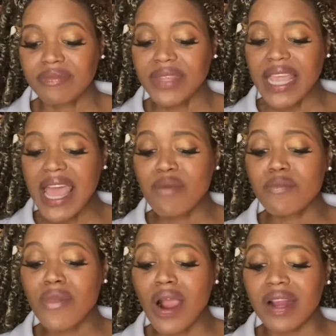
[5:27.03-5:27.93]
and
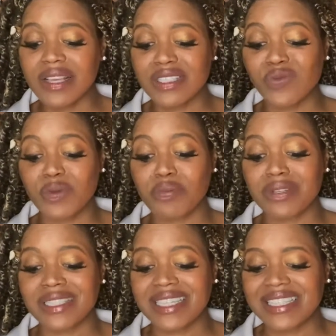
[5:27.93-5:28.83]
Marcus would
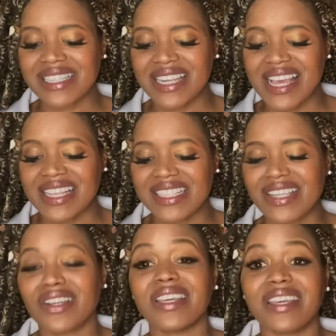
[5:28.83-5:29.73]
present it as
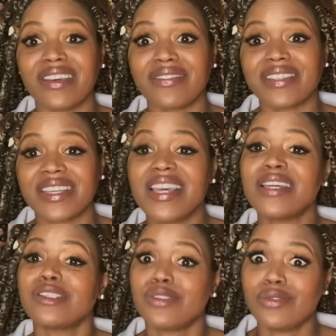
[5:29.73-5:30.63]
their gift
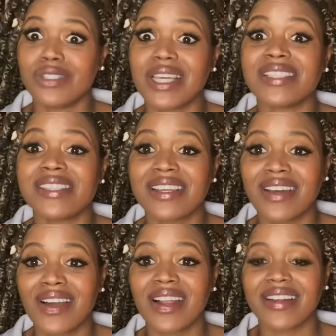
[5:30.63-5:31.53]
to Jason
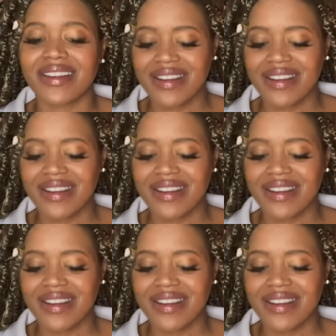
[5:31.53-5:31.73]
Carter.